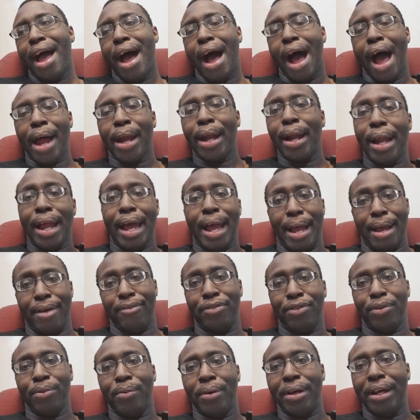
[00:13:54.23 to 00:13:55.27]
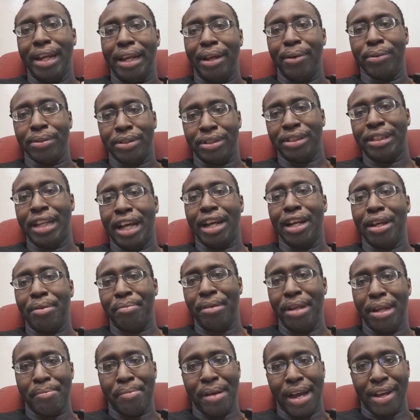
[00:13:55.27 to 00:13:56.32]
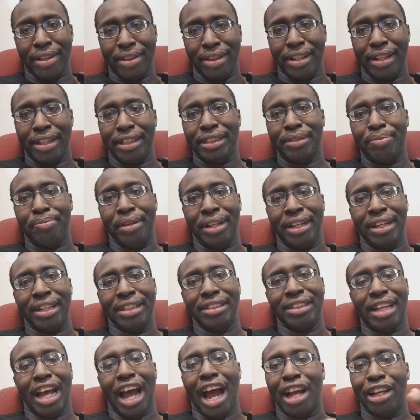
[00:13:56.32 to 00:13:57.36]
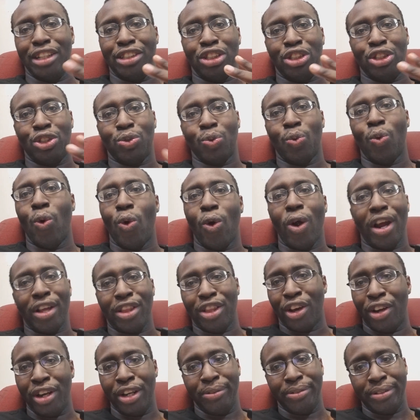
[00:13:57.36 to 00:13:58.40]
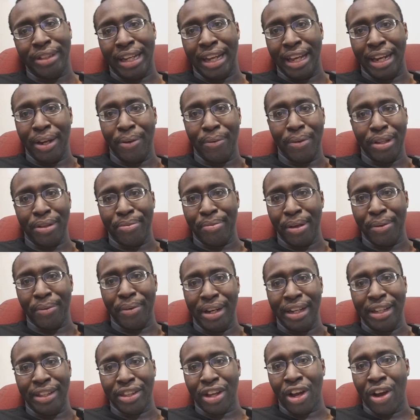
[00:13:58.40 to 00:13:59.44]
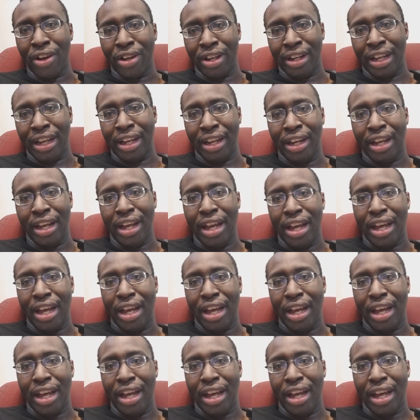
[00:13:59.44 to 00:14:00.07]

I laughed when he was telling me about this, because I swore I thought he was kidding with me when he thought that,